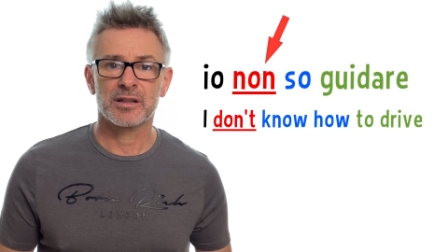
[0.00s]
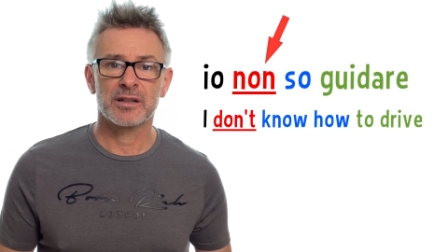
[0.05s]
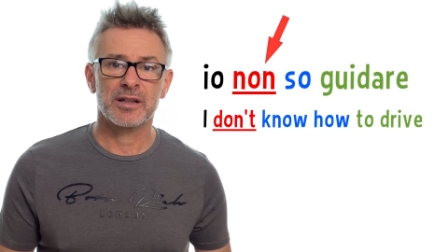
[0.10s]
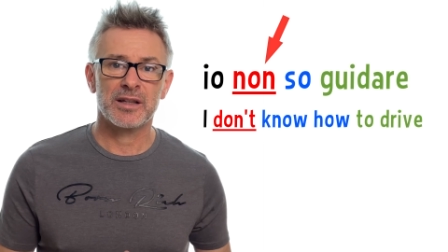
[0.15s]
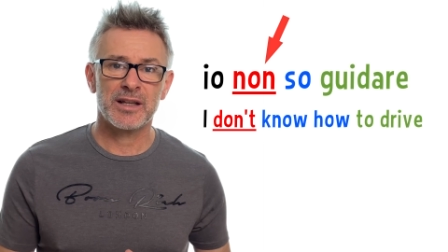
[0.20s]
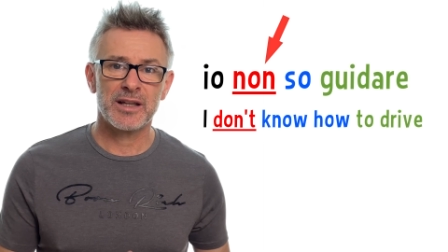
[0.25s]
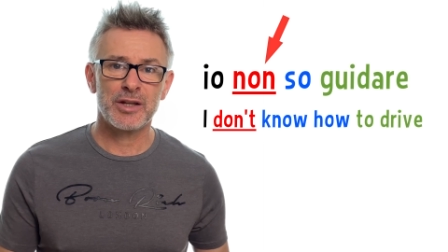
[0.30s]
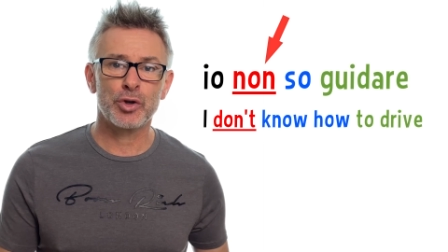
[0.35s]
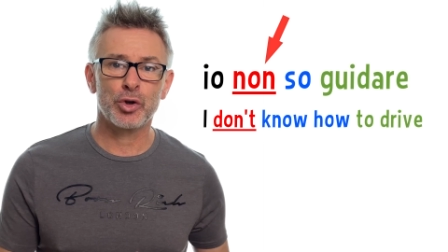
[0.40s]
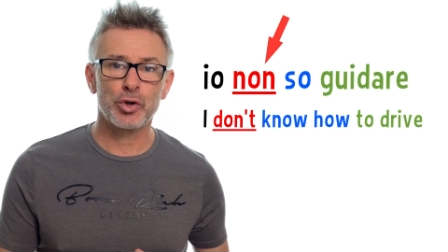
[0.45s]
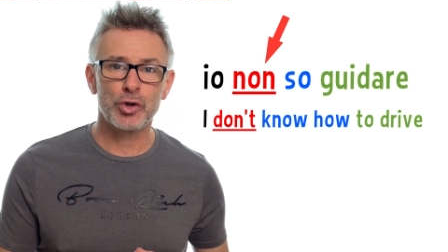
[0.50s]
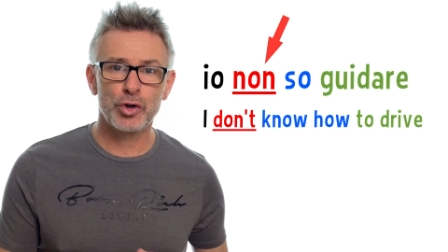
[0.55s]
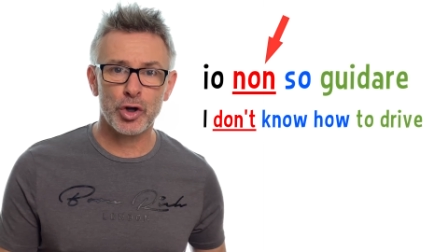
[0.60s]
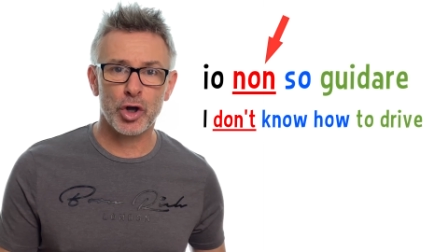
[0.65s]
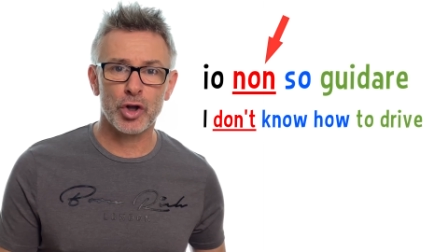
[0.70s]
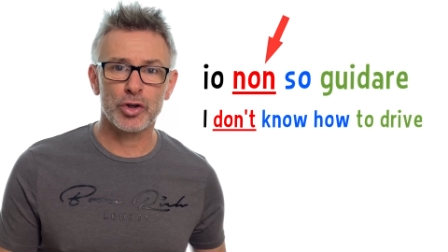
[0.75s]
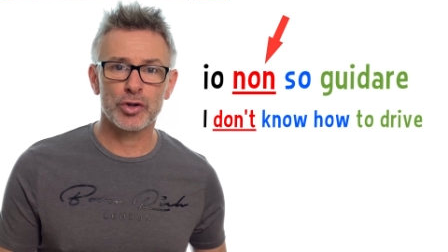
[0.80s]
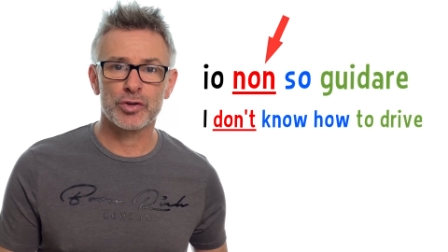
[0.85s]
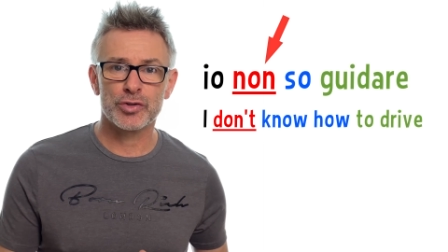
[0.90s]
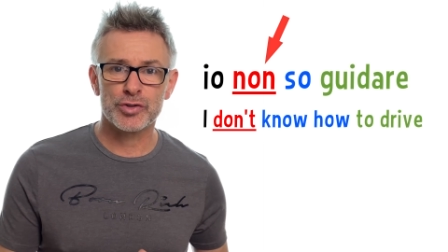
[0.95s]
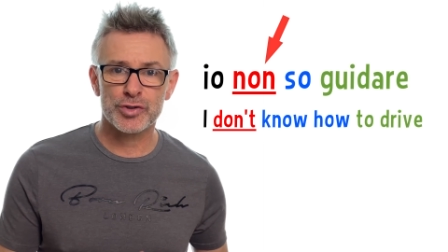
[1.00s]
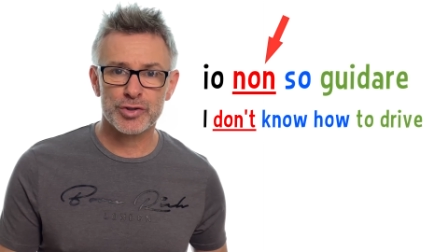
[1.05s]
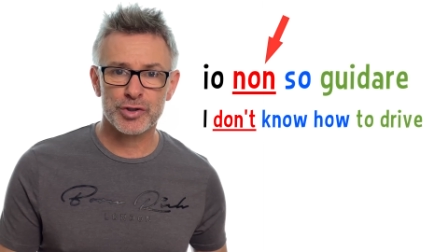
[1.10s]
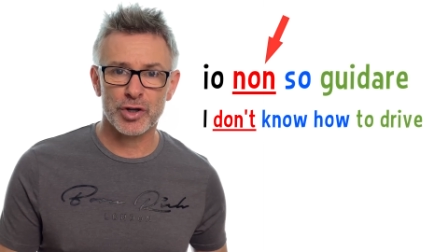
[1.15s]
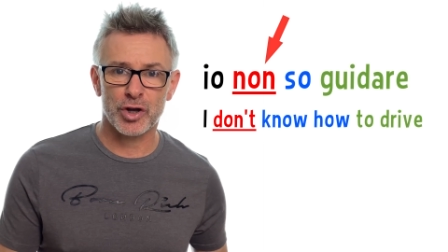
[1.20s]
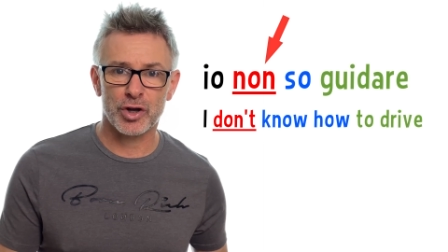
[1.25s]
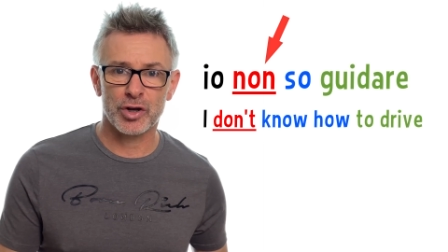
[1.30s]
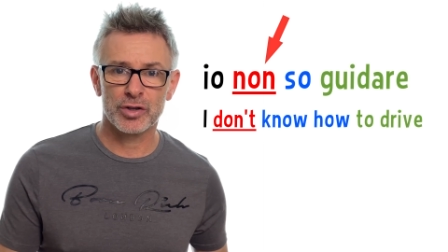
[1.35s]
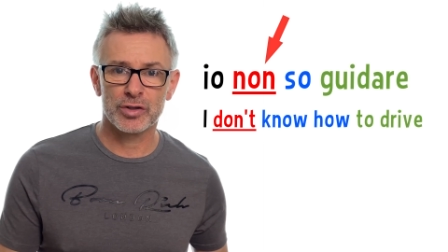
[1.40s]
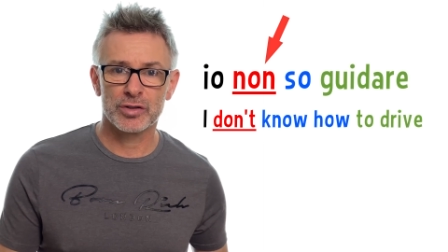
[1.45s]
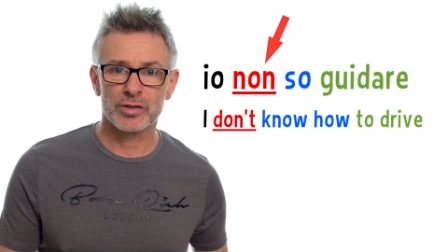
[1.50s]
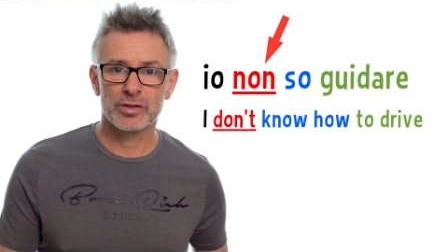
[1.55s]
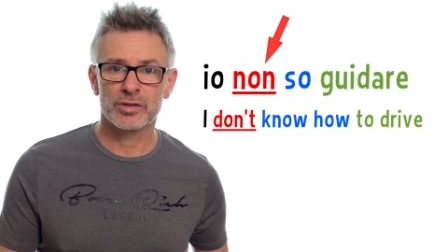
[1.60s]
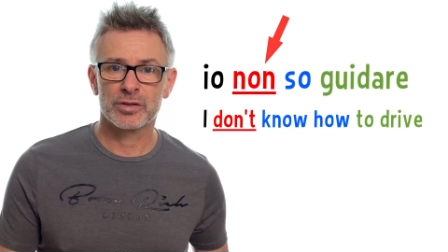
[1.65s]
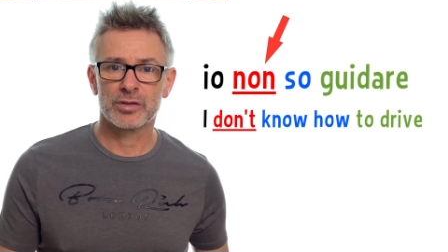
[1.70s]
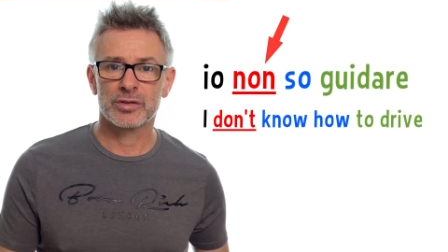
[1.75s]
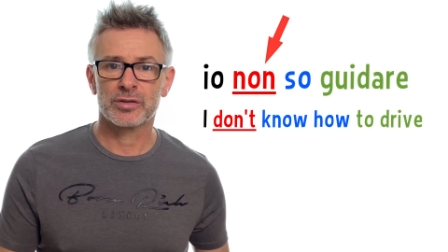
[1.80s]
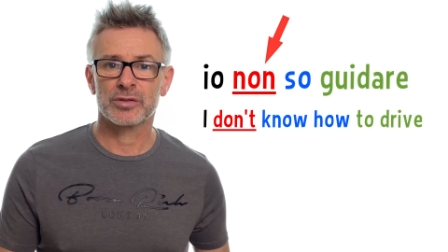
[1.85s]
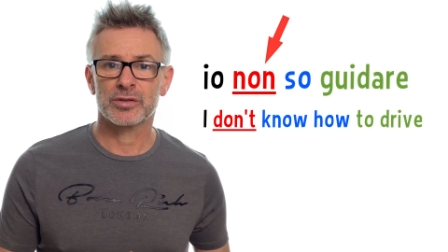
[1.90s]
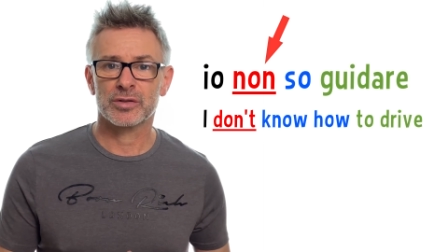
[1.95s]
Io non so
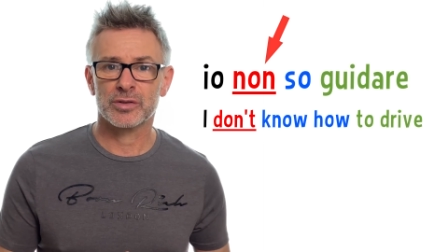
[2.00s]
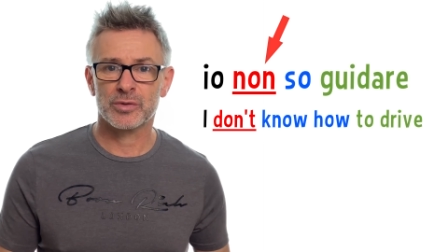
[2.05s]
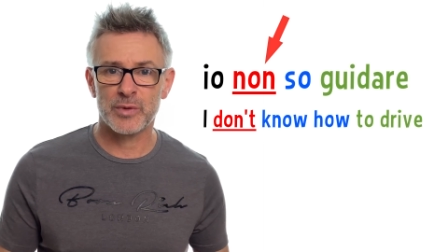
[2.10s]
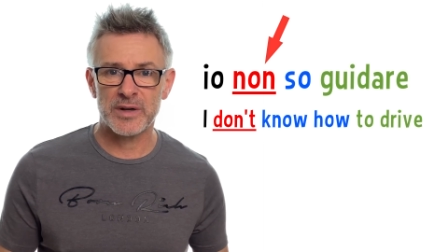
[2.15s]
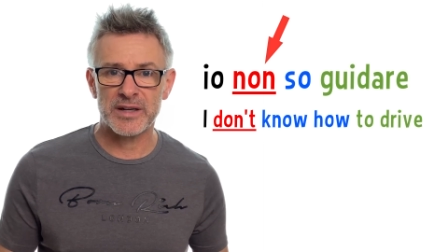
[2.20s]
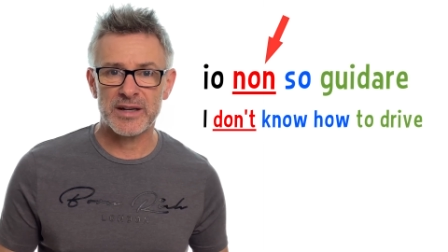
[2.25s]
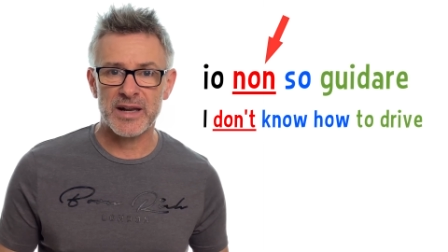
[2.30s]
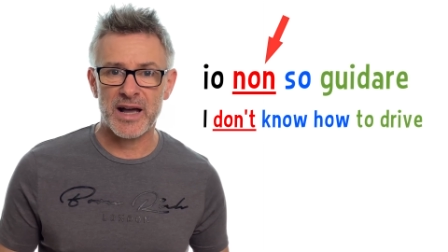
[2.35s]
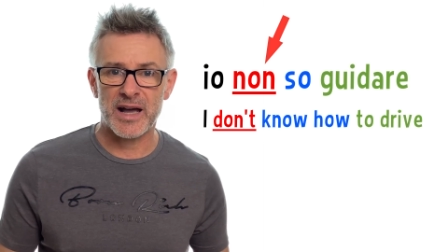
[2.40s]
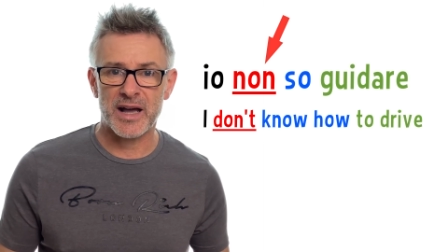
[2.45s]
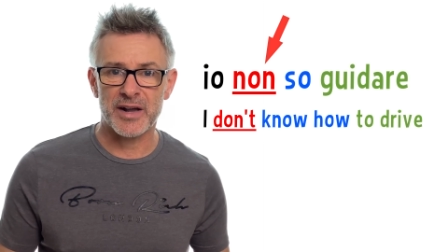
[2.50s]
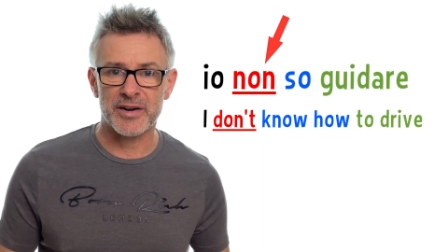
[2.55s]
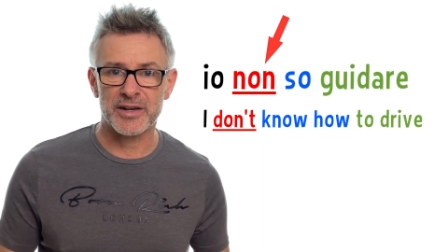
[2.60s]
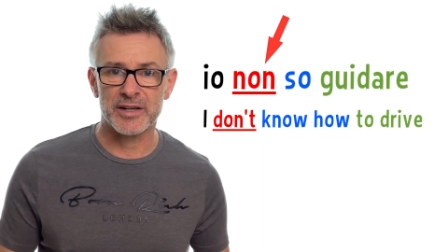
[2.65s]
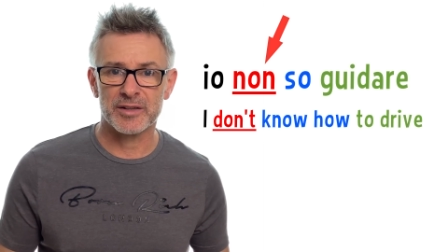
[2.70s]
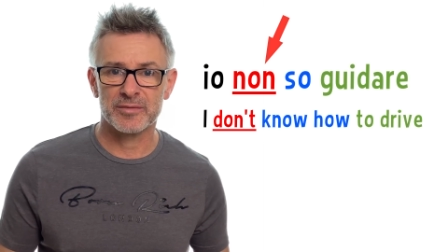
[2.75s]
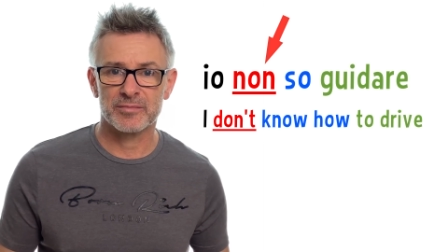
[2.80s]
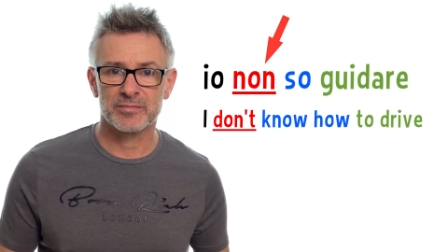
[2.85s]
guidare.